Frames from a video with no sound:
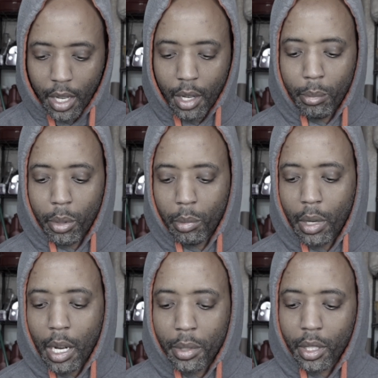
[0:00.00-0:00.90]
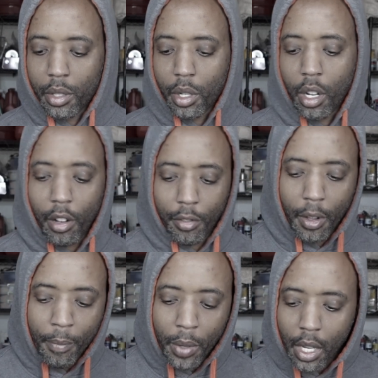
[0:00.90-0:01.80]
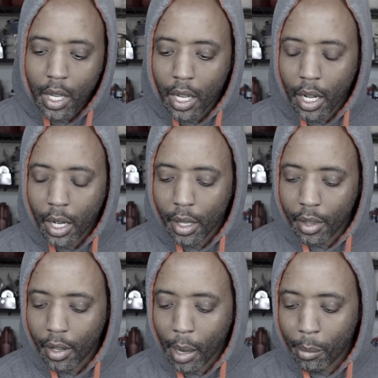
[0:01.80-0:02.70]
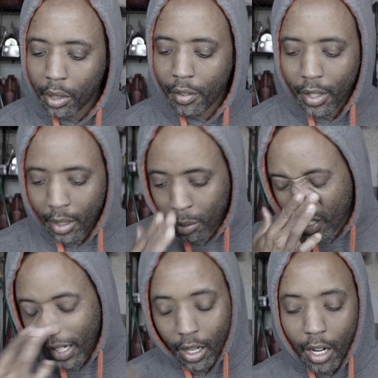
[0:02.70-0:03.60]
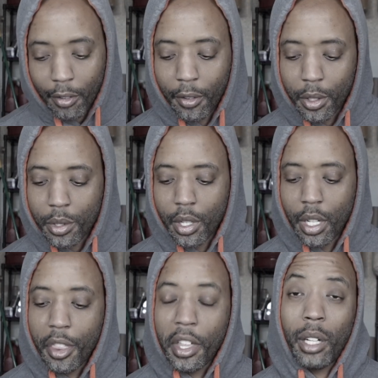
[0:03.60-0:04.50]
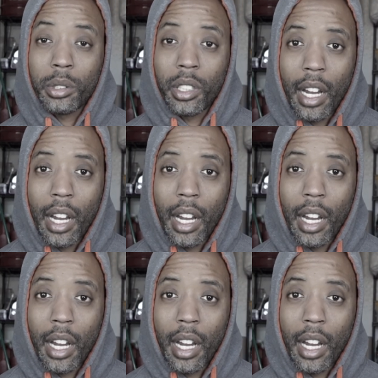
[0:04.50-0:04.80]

and boom, optic is off. I believe EOTech offers 1,000